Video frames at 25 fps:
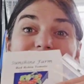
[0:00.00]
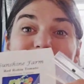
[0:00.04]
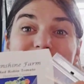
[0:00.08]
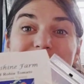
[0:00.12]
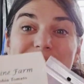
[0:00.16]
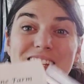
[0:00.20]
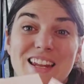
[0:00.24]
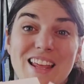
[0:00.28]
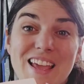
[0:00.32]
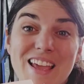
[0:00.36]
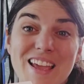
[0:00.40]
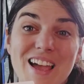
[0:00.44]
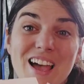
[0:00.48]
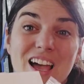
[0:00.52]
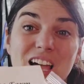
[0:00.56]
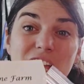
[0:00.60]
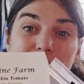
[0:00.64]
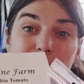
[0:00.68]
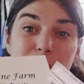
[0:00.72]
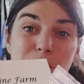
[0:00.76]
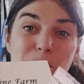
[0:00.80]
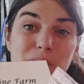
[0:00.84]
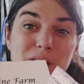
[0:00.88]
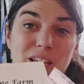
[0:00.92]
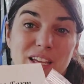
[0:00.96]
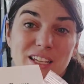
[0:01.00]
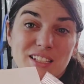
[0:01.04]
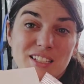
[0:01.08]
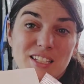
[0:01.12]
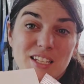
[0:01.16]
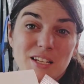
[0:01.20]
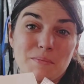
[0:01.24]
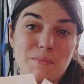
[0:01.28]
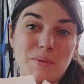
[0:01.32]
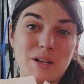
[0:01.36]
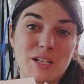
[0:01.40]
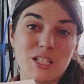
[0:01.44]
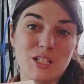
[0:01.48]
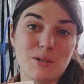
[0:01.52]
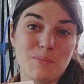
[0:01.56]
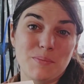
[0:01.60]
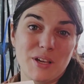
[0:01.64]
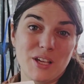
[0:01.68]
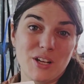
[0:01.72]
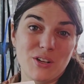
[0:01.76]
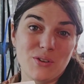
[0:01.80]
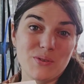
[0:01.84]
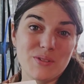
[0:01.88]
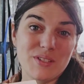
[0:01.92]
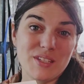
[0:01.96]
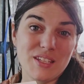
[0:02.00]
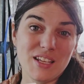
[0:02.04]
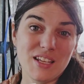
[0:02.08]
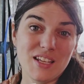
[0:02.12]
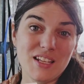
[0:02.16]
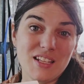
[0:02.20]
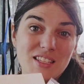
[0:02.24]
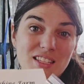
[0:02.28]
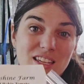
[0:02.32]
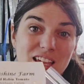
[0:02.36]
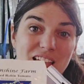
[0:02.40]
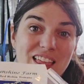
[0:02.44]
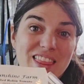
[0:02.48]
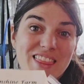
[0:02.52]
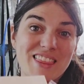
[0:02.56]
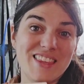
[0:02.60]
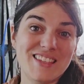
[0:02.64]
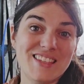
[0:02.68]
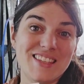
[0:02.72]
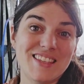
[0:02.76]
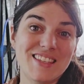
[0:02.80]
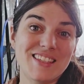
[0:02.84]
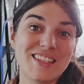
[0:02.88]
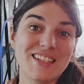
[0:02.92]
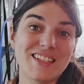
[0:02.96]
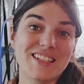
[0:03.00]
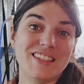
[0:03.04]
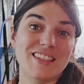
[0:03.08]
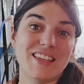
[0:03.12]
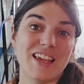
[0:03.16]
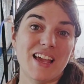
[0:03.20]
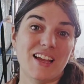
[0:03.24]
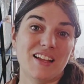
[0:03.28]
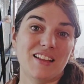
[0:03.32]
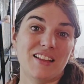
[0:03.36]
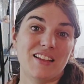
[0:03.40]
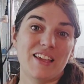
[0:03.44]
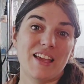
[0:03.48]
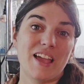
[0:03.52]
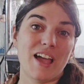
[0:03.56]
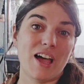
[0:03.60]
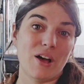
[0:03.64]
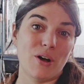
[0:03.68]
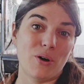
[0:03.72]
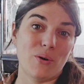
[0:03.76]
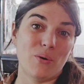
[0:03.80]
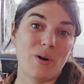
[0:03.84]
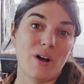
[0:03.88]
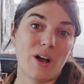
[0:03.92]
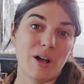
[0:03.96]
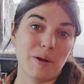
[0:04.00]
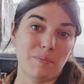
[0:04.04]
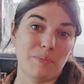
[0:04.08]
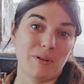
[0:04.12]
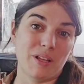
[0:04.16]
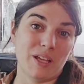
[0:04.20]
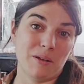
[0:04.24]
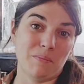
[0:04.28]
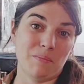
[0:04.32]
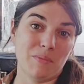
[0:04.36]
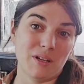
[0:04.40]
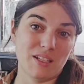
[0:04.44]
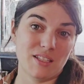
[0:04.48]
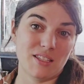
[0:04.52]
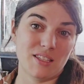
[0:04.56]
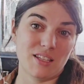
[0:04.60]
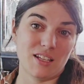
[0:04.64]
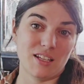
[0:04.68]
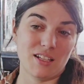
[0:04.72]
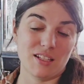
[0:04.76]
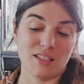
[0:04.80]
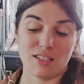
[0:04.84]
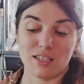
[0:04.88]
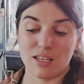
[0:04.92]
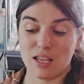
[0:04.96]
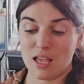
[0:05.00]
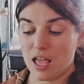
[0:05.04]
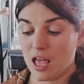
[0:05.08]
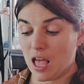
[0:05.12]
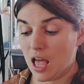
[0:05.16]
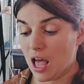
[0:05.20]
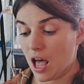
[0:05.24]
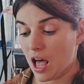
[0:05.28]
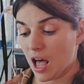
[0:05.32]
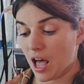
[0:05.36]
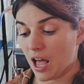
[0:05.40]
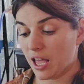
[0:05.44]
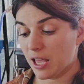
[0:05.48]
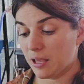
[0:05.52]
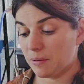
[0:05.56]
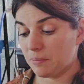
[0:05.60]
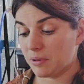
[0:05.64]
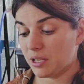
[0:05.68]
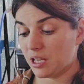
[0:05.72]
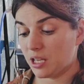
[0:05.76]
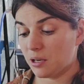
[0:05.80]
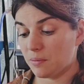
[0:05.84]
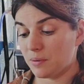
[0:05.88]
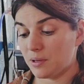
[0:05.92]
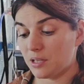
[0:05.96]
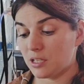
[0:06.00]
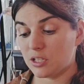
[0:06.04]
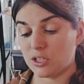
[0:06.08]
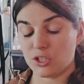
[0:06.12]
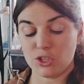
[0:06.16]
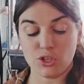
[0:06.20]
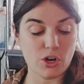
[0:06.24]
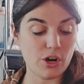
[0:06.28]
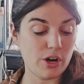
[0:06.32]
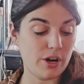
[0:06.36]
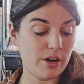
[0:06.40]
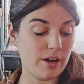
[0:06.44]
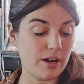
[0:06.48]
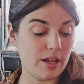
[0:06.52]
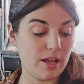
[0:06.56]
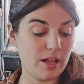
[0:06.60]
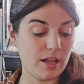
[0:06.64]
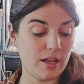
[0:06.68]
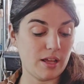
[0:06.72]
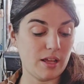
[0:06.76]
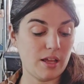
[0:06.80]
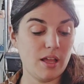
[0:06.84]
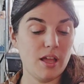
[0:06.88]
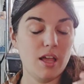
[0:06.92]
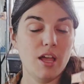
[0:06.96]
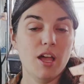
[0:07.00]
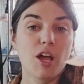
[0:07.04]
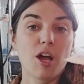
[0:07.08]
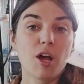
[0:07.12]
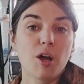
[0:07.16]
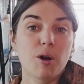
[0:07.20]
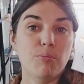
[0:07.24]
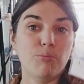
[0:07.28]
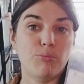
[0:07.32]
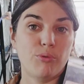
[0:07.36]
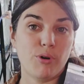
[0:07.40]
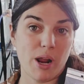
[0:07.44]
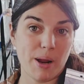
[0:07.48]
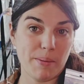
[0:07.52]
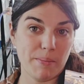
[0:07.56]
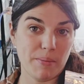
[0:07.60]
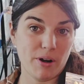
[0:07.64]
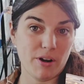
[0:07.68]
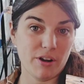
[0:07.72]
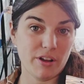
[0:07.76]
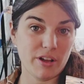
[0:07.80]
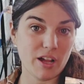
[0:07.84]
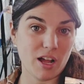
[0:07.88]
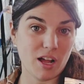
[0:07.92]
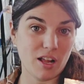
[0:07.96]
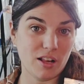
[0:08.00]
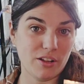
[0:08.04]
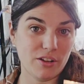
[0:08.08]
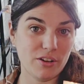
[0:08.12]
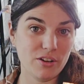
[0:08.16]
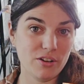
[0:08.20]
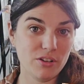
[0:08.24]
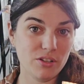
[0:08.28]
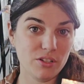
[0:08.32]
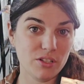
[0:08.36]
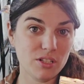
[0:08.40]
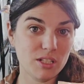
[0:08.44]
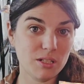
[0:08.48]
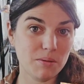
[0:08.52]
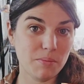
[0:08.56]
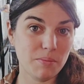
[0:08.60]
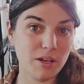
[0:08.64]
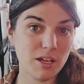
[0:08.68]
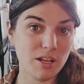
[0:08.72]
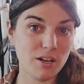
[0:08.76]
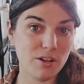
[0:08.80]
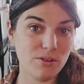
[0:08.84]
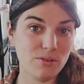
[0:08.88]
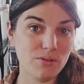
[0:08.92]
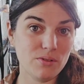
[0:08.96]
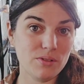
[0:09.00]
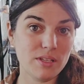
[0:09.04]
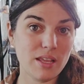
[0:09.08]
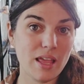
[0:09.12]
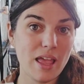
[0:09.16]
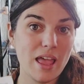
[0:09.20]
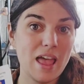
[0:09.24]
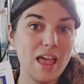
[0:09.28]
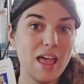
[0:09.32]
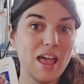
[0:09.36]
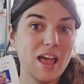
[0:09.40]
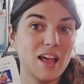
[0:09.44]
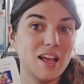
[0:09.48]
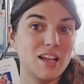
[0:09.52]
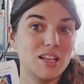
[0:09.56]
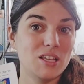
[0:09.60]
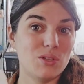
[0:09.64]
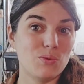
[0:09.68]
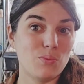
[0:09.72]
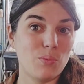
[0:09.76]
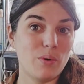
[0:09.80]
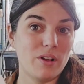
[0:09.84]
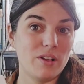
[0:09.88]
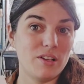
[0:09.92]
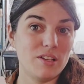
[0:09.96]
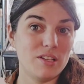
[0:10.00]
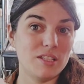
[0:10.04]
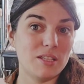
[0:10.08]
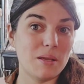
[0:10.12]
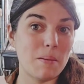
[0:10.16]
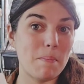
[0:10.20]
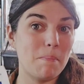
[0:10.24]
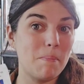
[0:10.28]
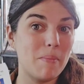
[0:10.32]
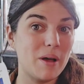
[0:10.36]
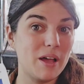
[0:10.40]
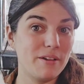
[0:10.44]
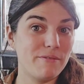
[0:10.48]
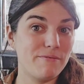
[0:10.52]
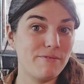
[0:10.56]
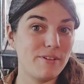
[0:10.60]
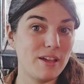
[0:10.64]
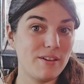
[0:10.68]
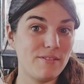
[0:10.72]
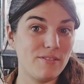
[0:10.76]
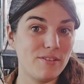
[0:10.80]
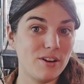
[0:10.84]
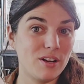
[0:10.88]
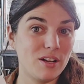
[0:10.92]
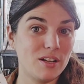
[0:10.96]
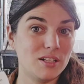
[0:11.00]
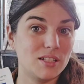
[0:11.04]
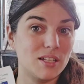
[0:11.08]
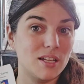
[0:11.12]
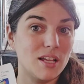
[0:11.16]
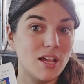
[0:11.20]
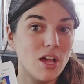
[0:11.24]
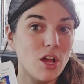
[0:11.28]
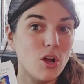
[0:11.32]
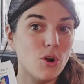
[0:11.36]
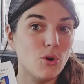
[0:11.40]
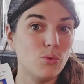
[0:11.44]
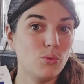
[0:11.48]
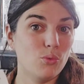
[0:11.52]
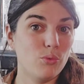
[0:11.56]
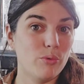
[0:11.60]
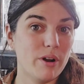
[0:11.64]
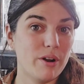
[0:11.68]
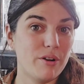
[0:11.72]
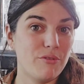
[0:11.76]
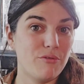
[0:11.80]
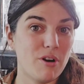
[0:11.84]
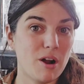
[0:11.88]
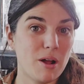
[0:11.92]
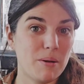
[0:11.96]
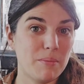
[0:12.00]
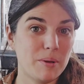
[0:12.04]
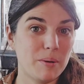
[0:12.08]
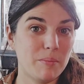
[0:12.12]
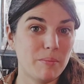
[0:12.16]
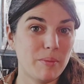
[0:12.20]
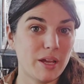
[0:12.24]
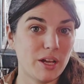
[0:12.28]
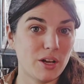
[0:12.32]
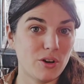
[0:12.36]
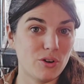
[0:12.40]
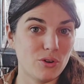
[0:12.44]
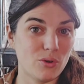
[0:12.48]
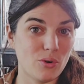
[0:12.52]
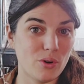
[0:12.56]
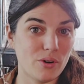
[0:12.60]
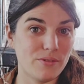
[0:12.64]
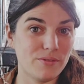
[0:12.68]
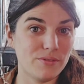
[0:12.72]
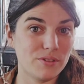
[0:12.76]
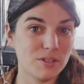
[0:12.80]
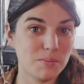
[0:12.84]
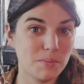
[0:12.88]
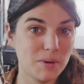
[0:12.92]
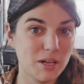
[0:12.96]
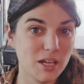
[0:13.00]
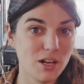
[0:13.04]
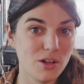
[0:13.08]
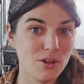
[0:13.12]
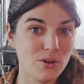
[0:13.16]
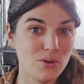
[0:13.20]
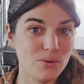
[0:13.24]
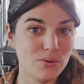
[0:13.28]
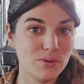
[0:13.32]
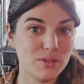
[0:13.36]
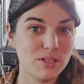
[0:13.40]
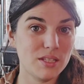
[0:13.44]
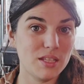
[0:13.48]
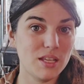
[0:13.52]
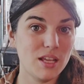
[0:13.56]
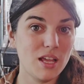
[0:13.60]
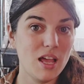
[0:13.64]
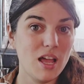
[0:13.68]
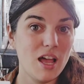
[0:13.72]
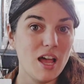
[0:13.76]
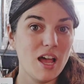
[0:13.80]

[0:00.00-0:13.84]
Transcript: Today I am planting my tomato seeds, and this is exactly how I plant my seeds. I'm going to be starting primary colors tomatoes, as well as my favorite Red Robin Microdorf tomatoes.